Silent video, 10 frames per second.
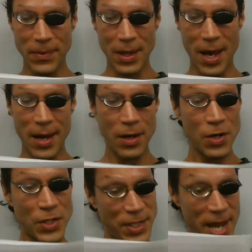"I
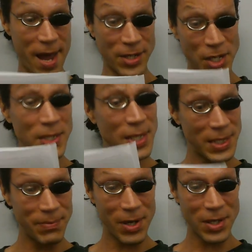understand." Just
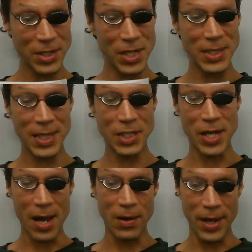as
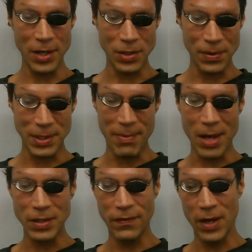Shadow Angel was
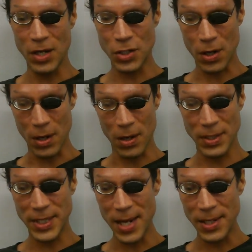about to finish her
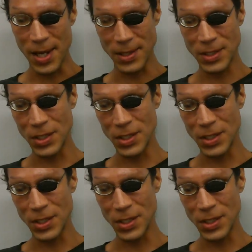sentence,